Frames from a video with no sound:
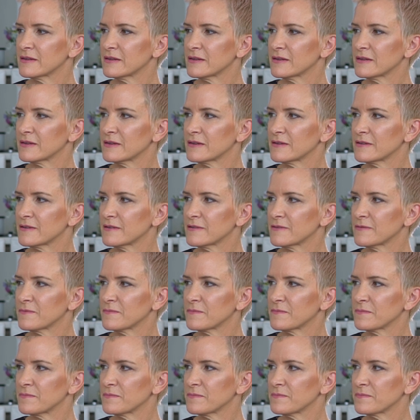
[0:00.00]

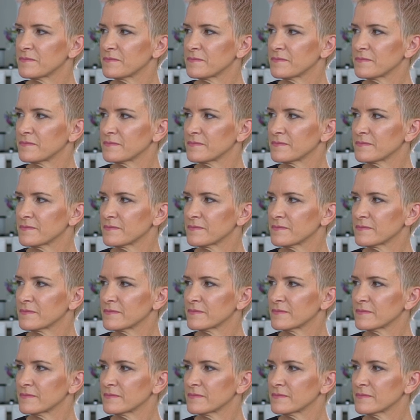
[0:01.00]

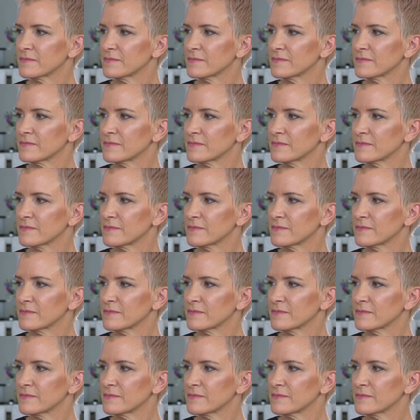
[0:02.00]
(silent)